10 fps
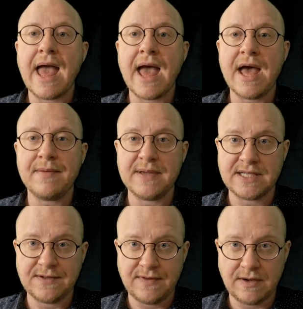
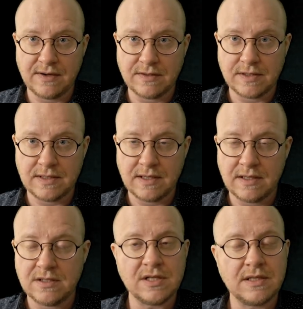hemispheres.
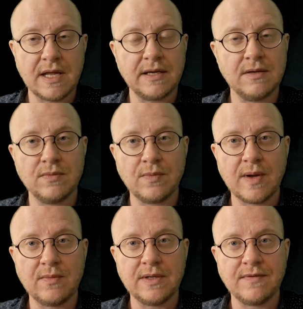This is like the
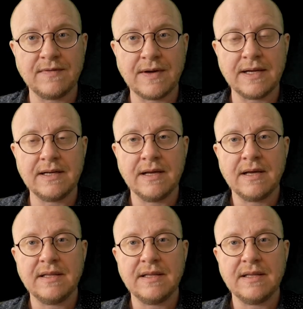way we divide